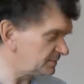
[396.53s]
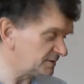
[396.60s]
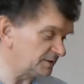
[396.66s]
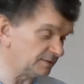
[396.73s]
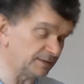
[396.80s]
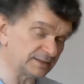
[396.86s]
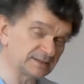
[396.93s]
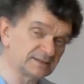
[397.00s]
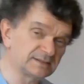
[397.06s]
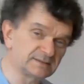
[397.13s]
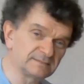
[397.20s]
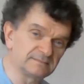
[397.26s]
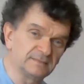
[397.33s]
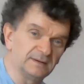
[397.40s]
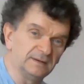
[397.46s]
So
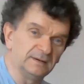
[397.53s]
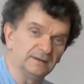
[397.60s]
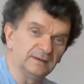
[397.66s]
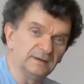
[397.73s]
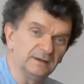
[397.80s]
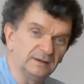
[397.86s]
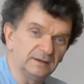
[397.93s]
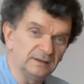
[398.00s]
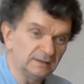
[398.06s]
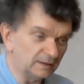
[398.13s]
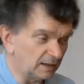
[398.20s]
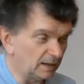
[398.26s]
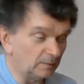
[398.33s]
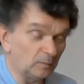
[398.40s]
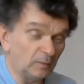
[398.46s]
that's
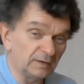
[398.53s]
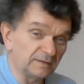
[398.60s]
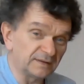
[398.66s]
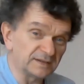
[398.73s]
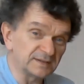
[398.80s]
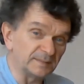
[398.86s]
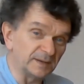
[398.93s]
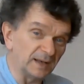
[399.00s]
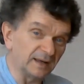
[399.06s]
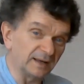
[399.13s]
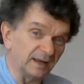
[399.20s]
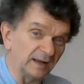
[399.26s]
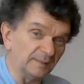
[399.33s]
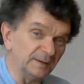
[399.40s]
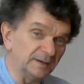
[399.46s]
one of the things I've been
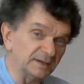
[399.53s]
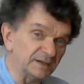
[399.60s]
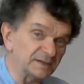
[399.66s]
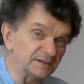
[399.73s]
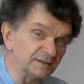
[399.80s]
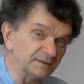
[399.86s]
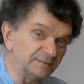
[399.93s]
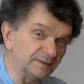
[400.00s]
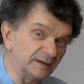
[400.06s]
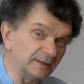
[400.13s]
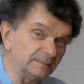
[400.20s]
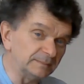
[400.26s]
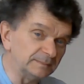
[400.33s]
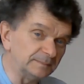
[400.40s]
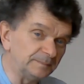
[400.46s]
liking about it so far.